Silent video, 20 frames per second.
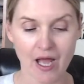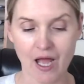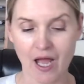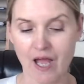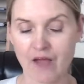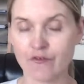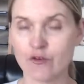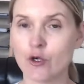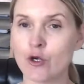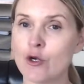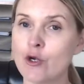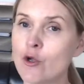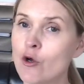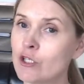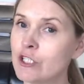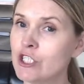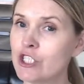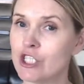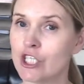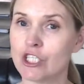if you're
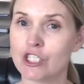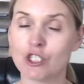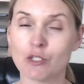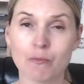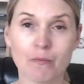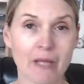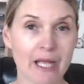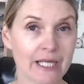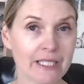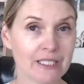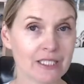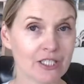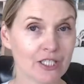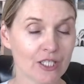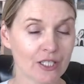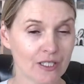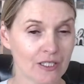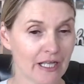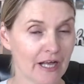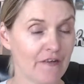
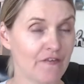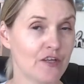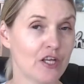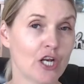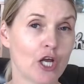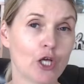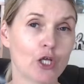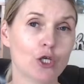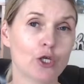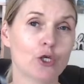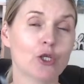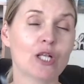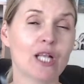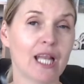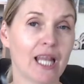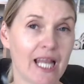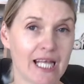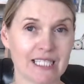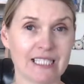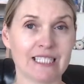non-judgmental, if you're a good
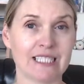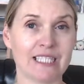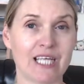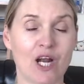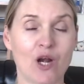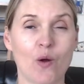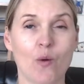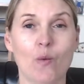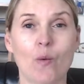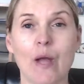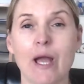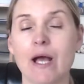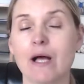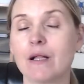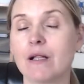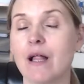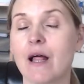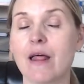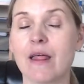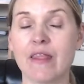listener,
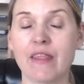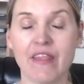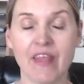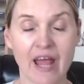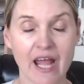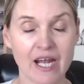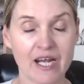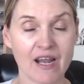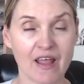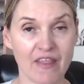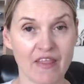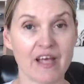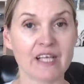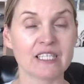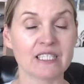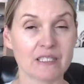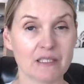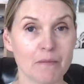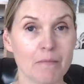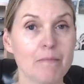well, then
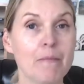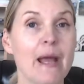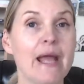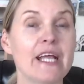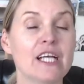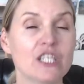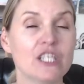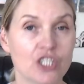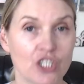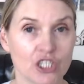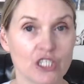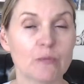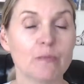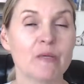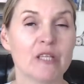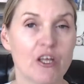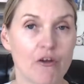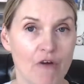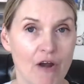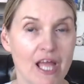this might just
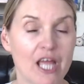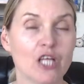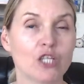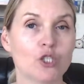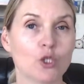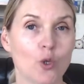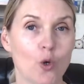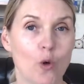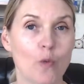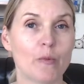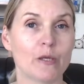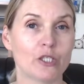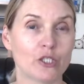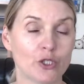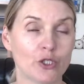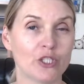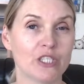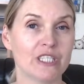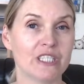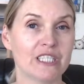be the right
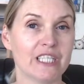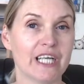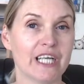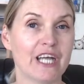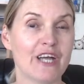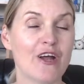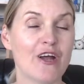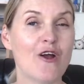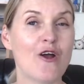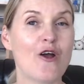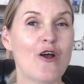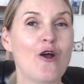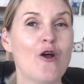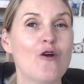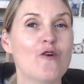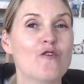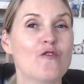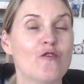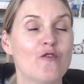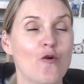opportunity
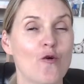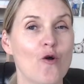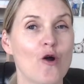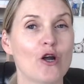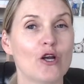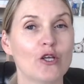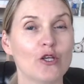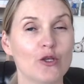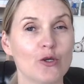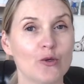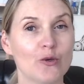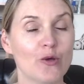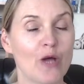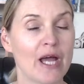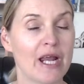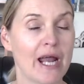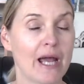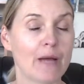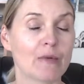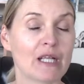for you,
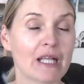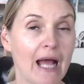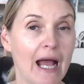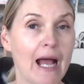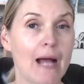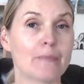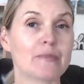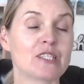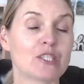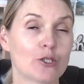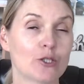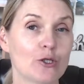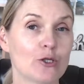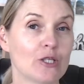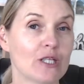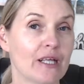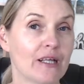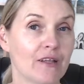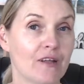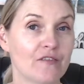and I would
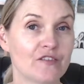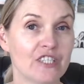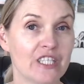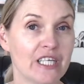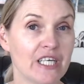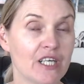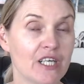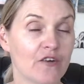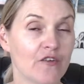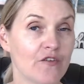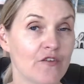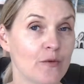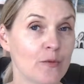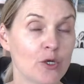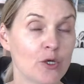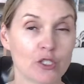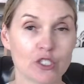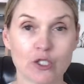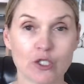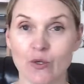absolutely love to hear from
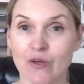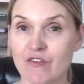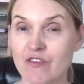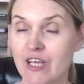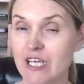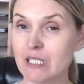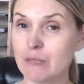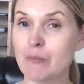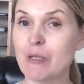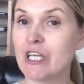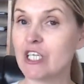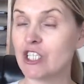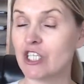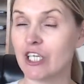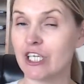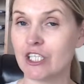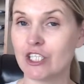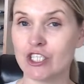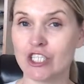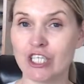you. So if this piques
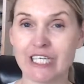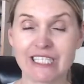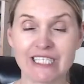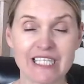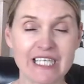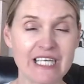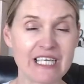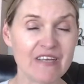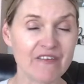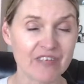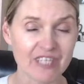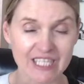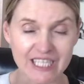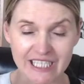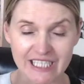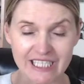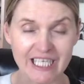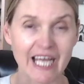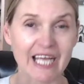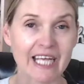your interest, even in the
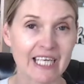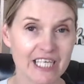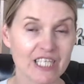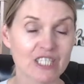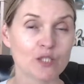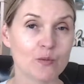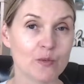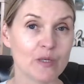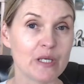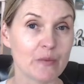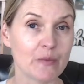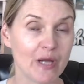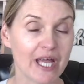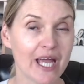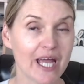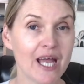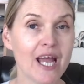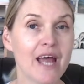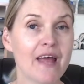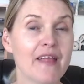tiniest wee
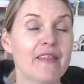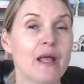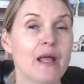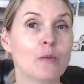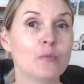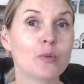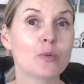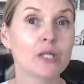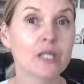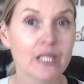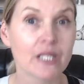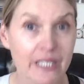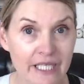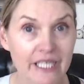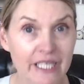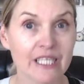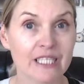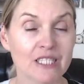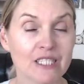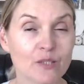way, then
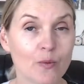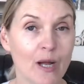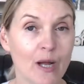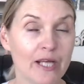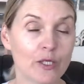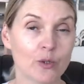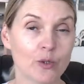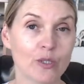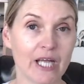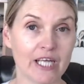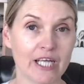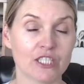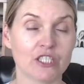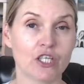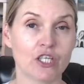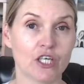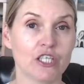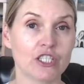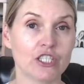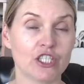please, why not get in
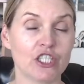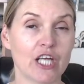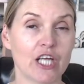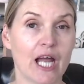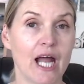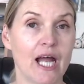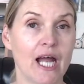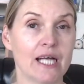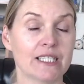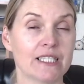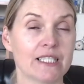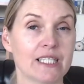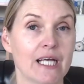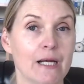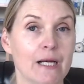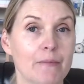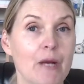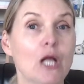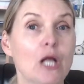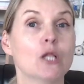touch at
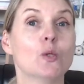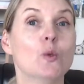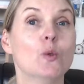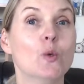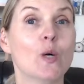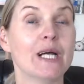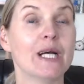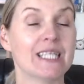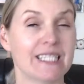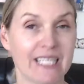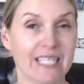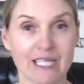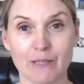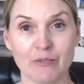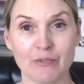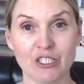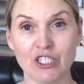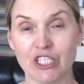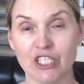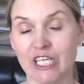
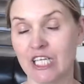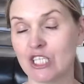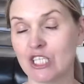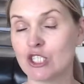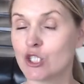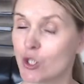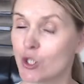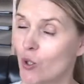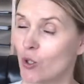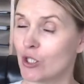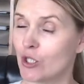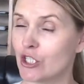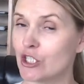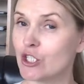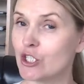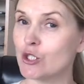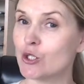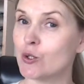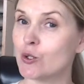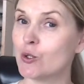
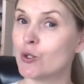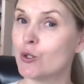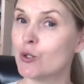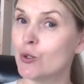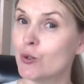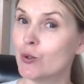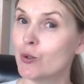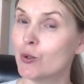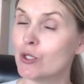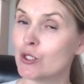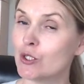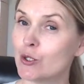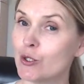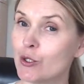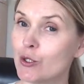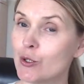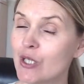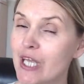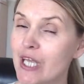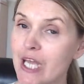
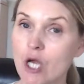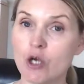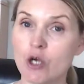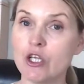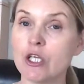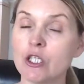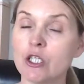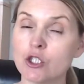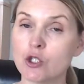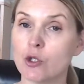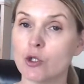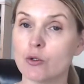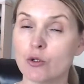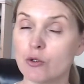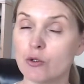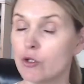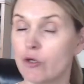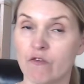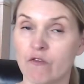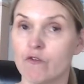hello@celebranttrainingscotland.co.uk, or you can
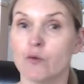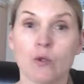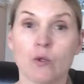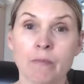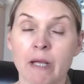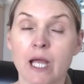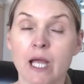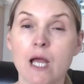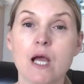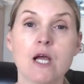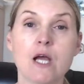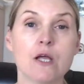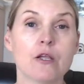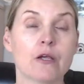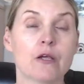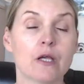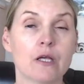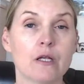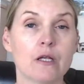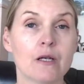phone me. You
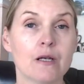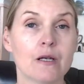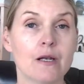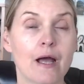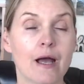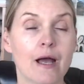can